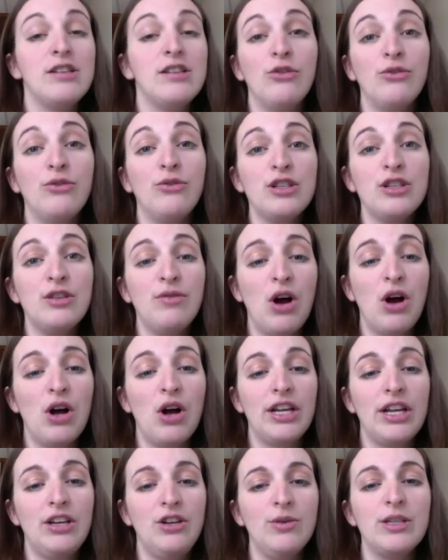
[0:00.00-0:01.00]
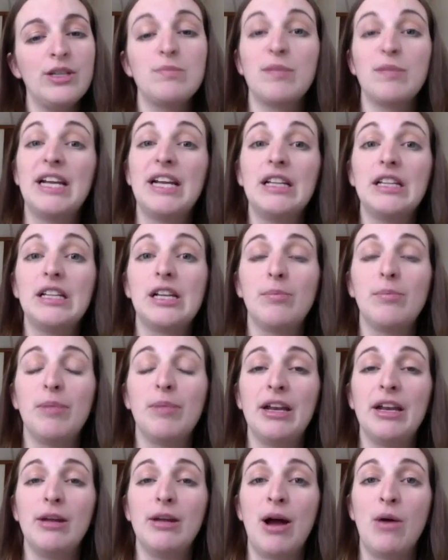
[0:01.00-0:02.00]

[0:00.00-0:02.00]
So first of all, can you explain a little bit